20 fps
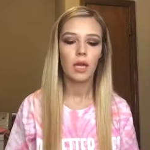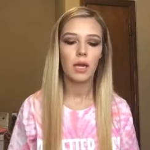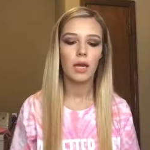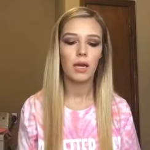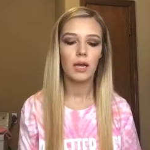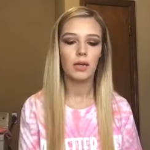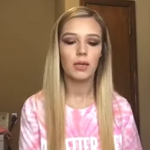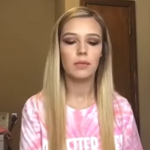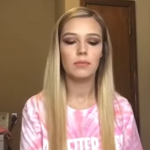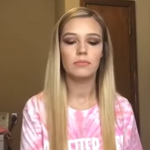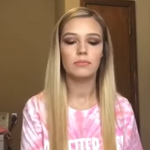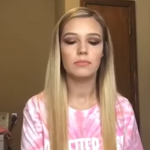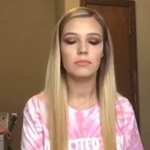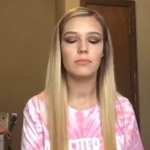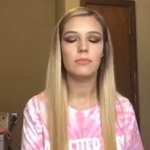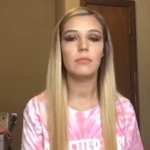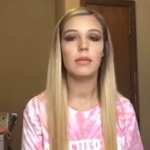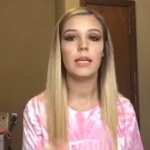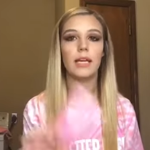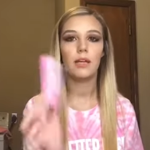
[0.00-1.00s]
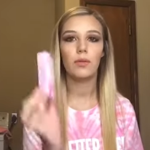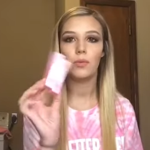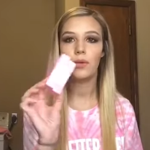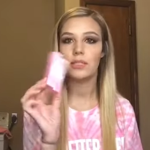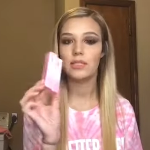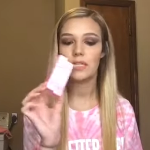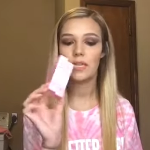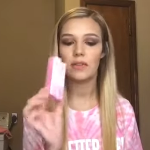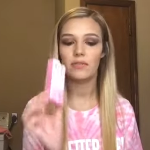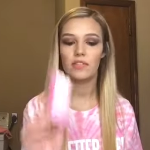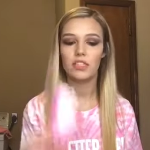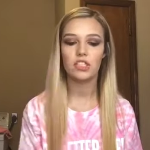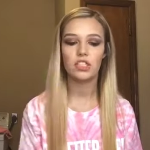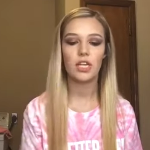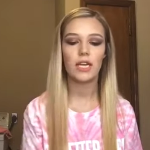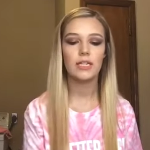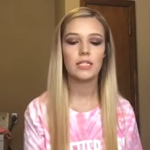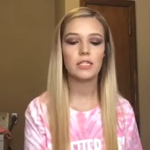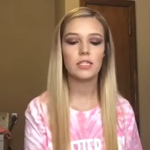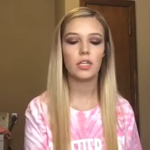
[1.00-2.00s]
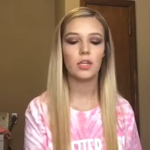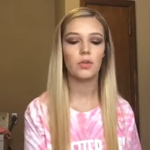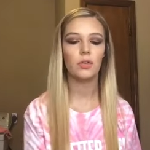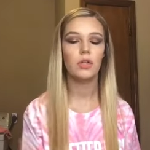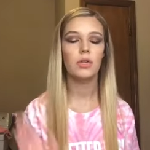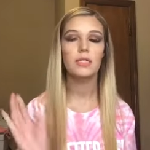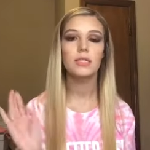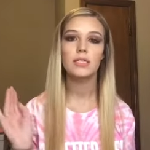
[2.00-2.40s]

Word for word: um, be getting with to give these shades to.